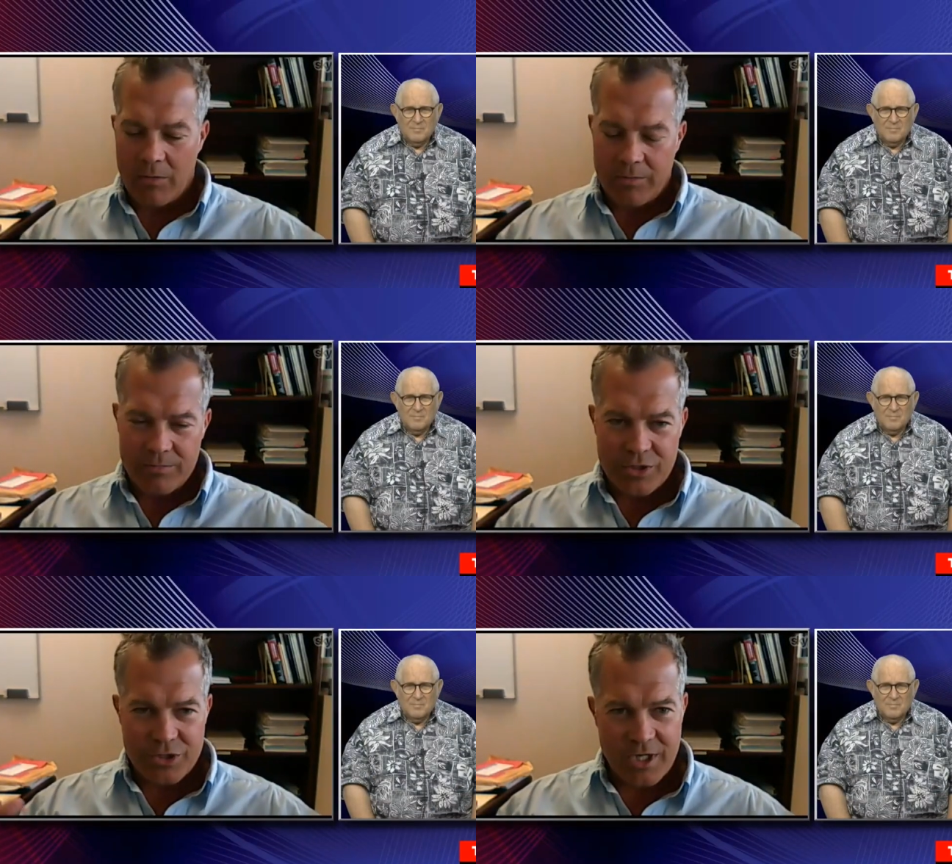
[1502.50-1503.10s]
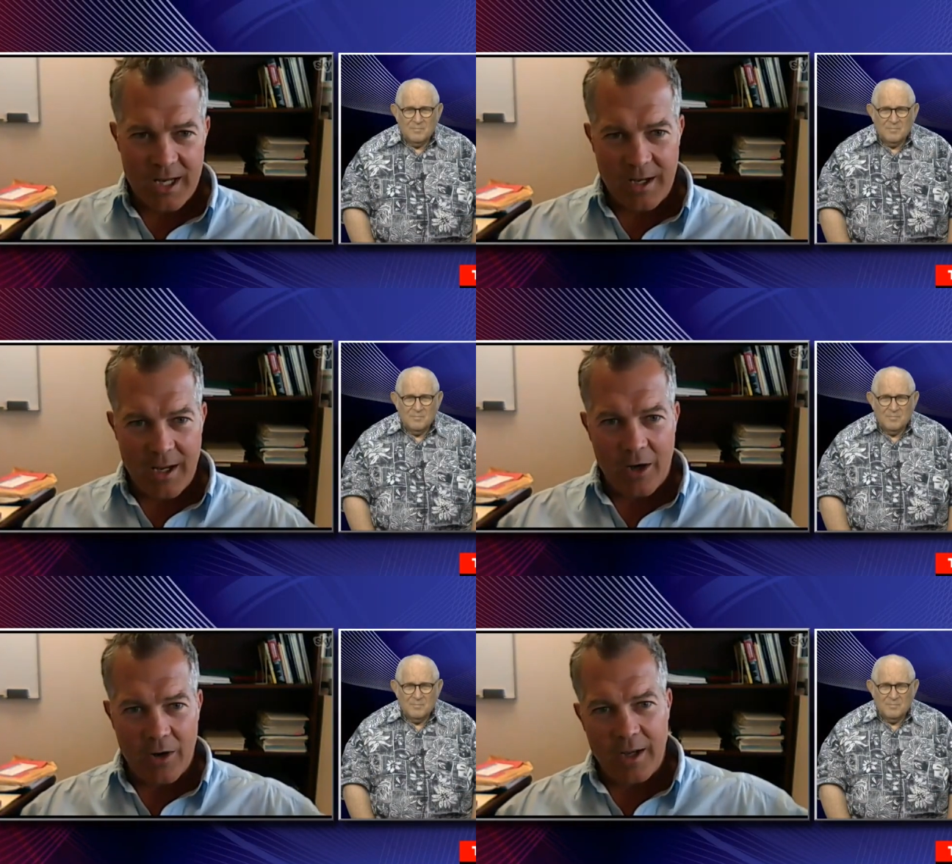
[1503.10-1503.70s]
Speaker 1: shed
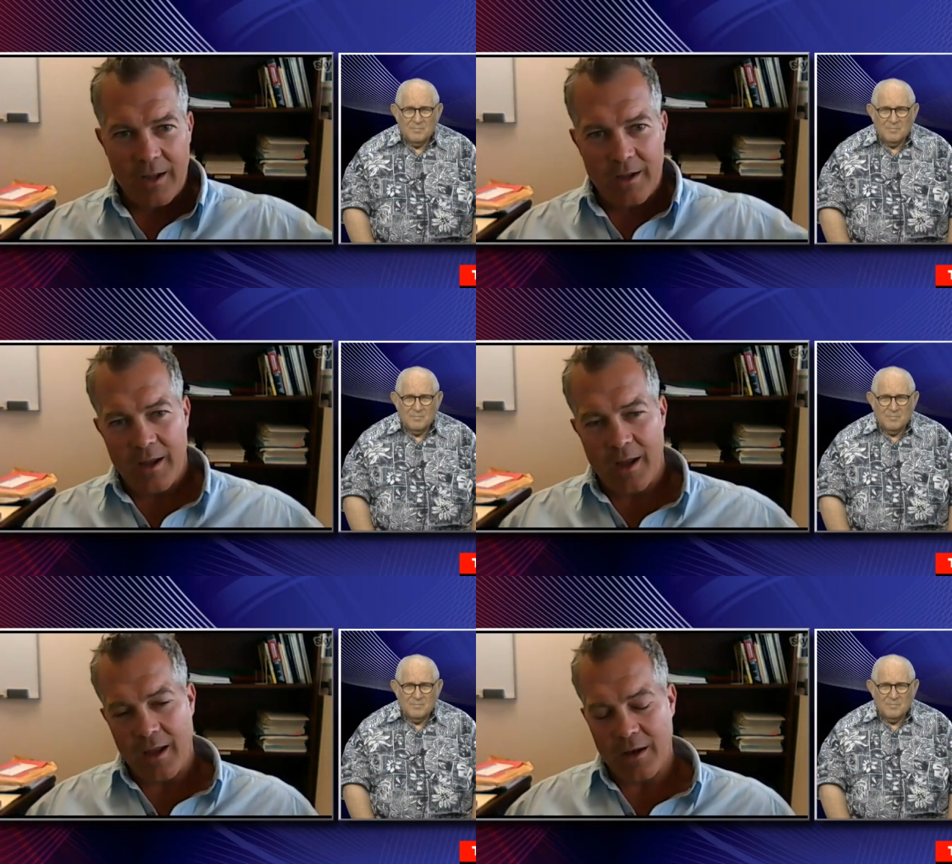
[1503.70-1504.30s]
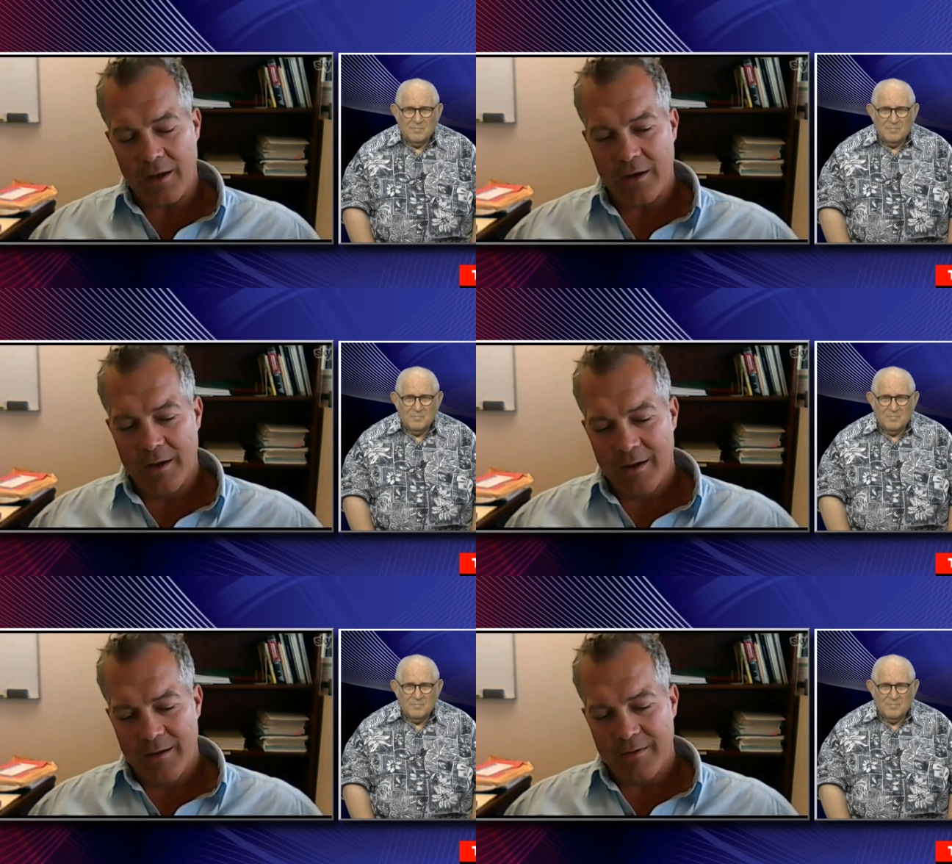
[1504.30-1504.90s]
area, and
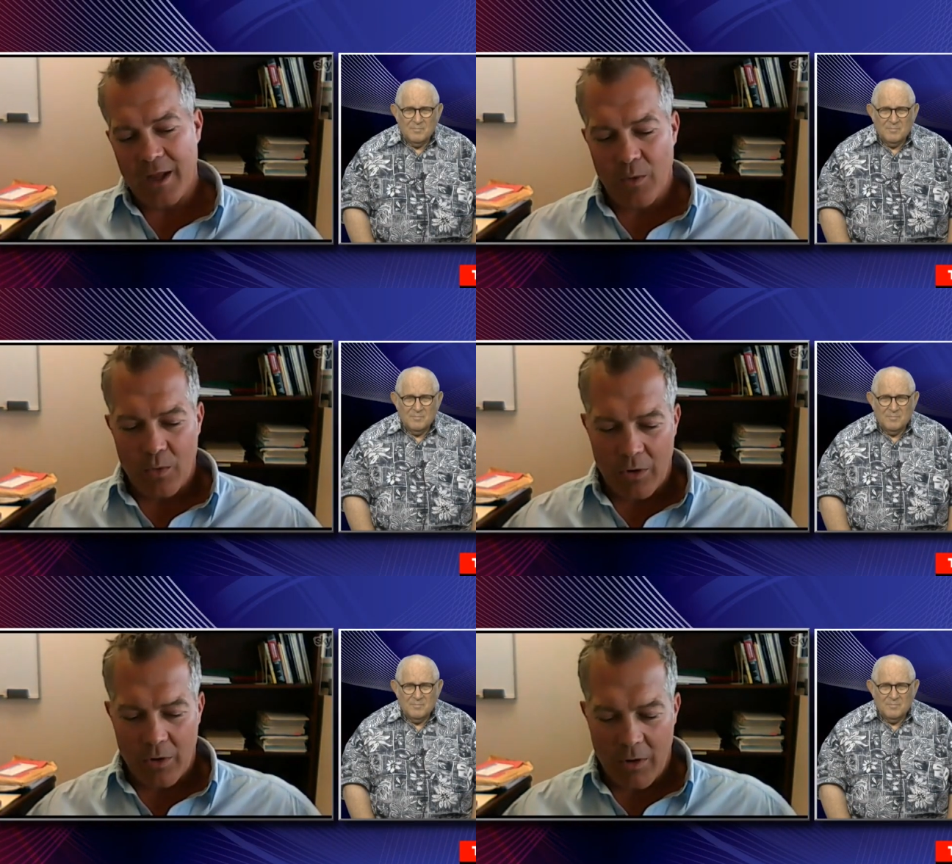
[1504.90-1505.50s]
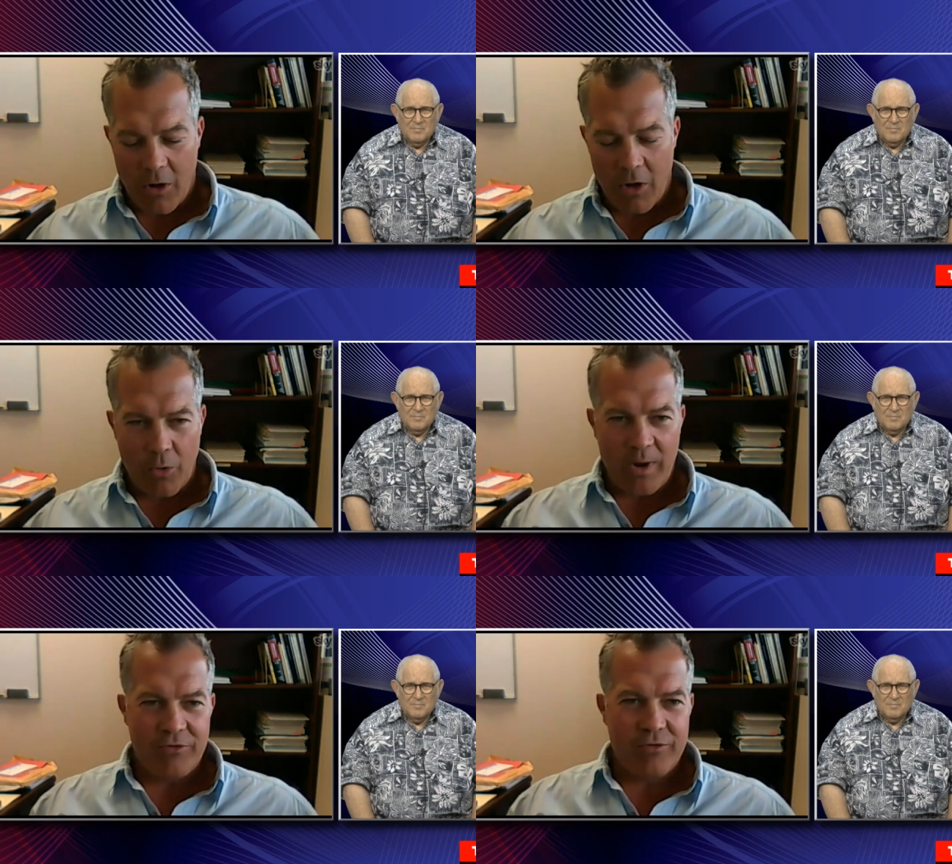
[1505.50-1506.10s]
they were all
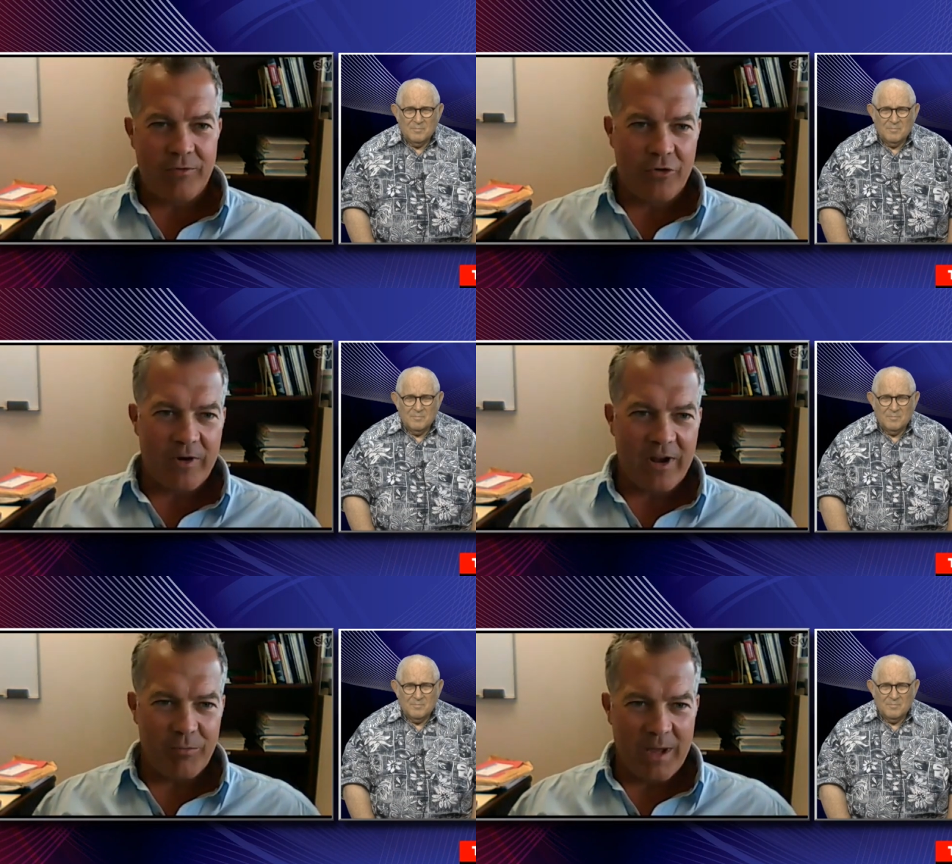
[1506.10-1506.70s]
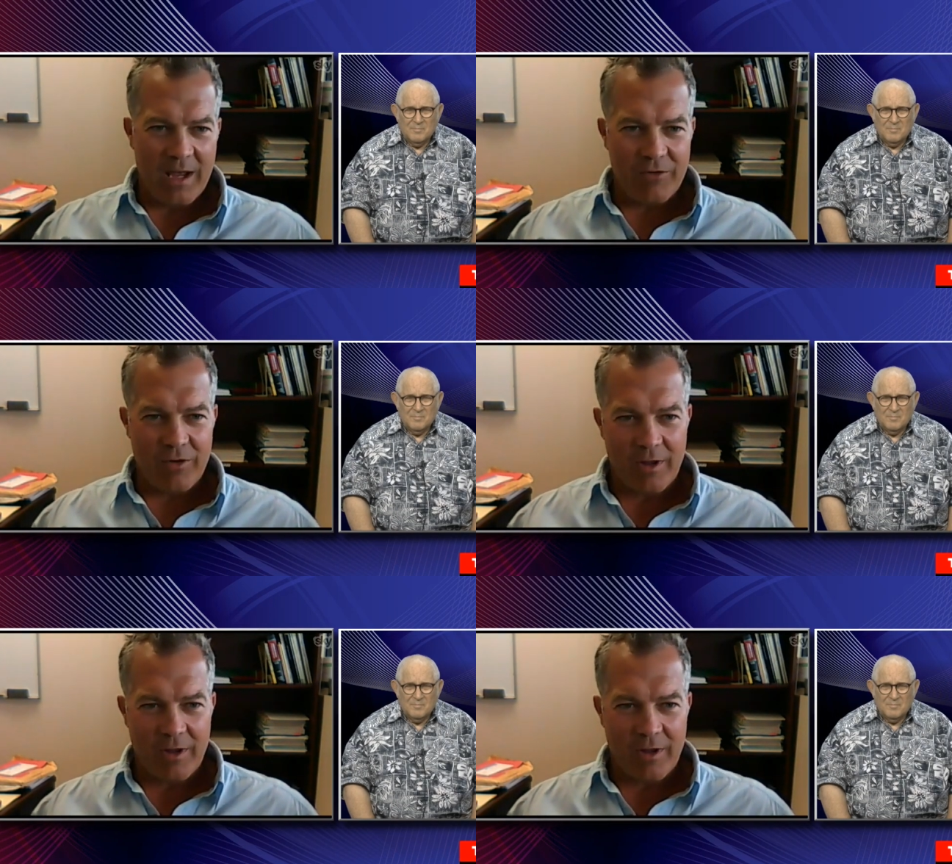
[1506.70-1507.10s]
arrested for trespassing.